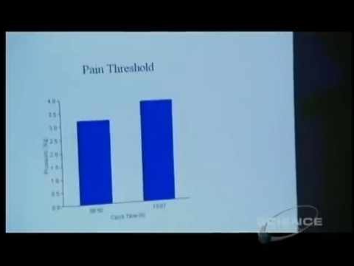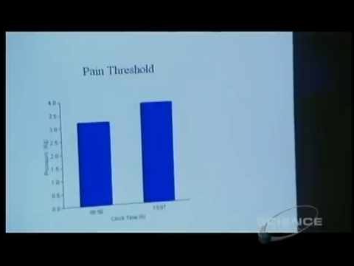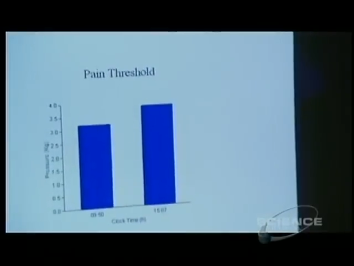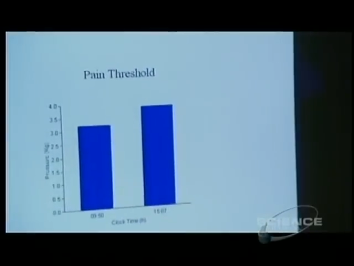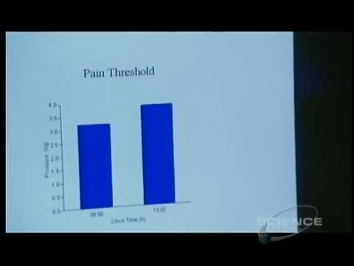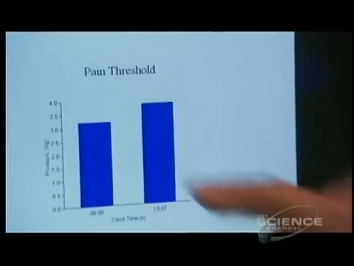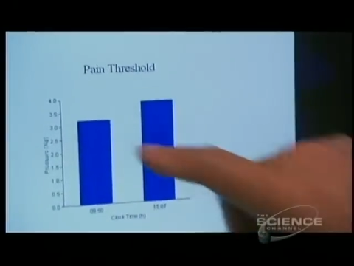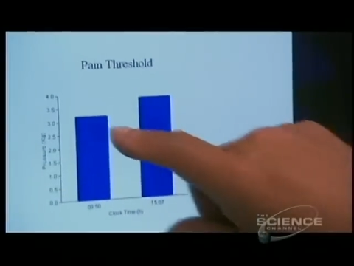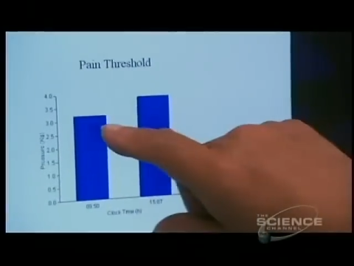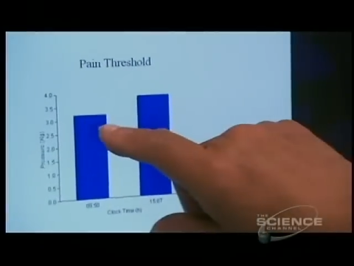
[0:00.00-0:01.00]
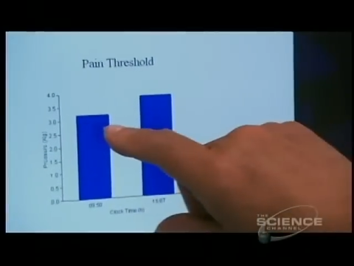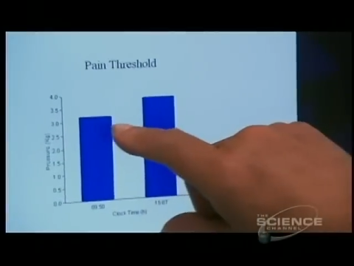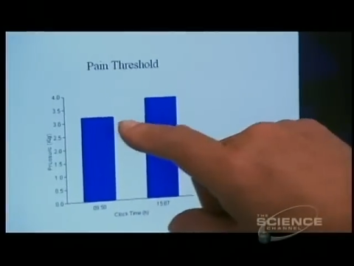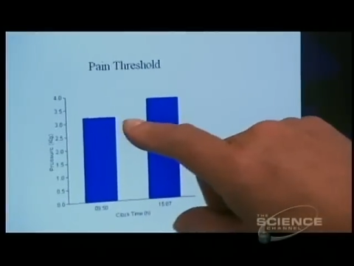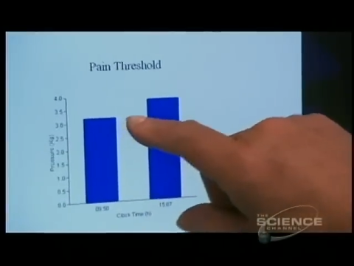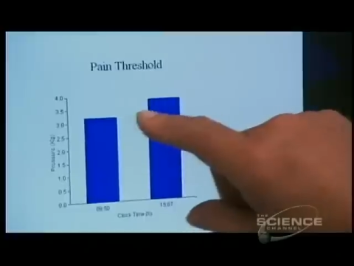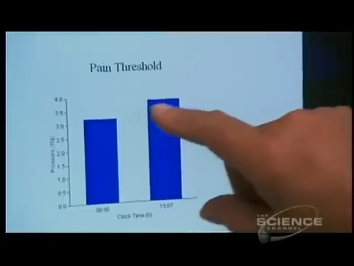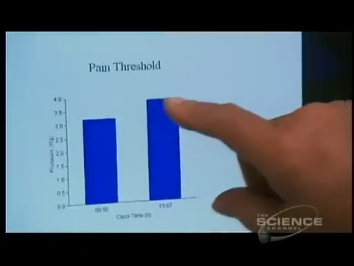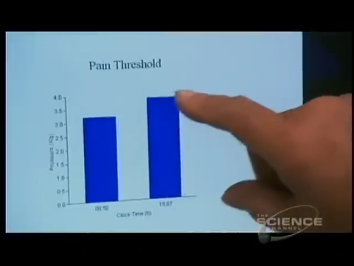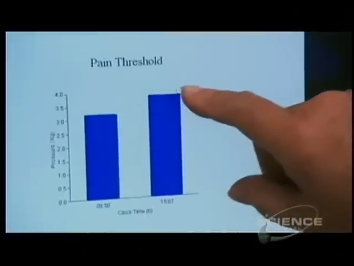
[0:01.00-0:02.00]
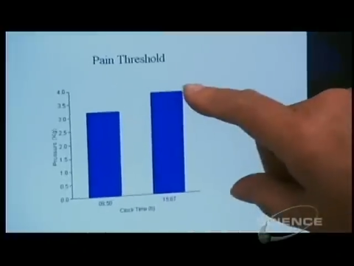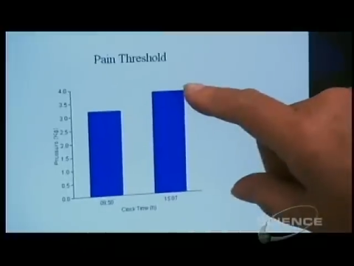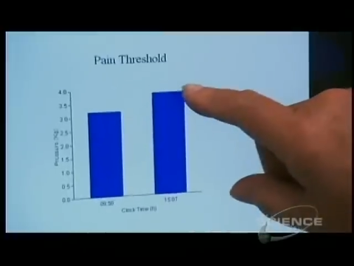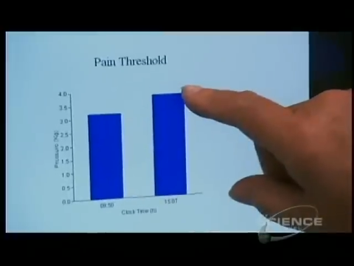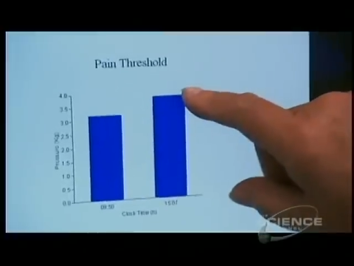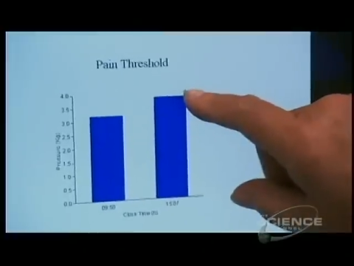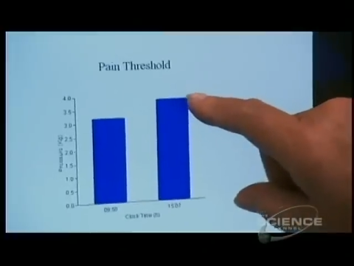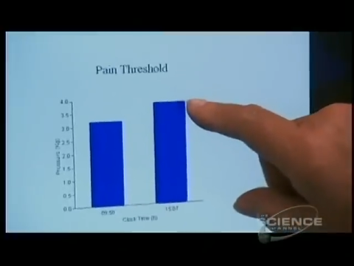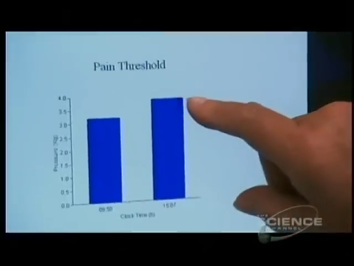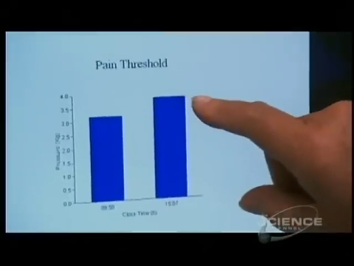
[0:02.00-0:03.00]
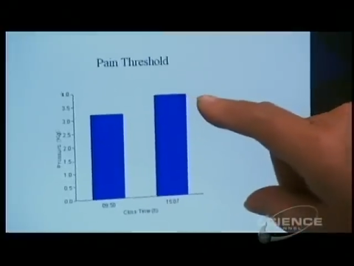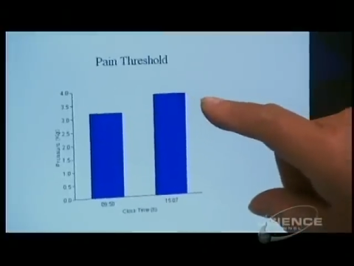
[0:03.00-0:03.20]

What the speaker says: Nobody's mouth can be seen.